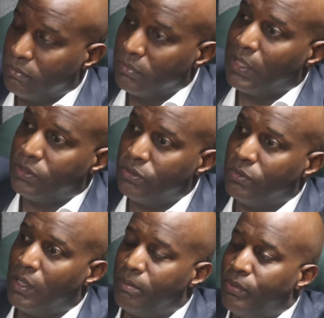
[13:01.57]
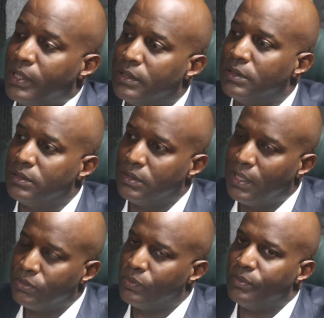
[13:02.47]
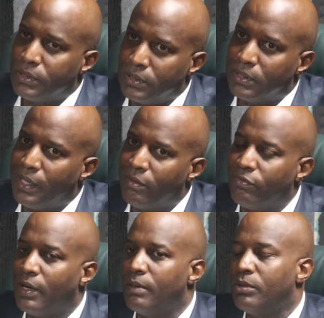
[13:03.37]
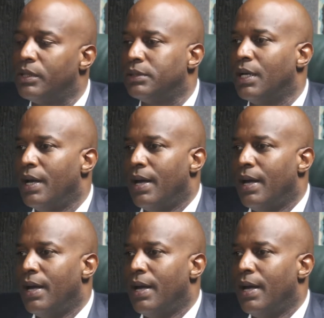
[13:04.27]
that you are pregnant, and that's where we see they have fibroids.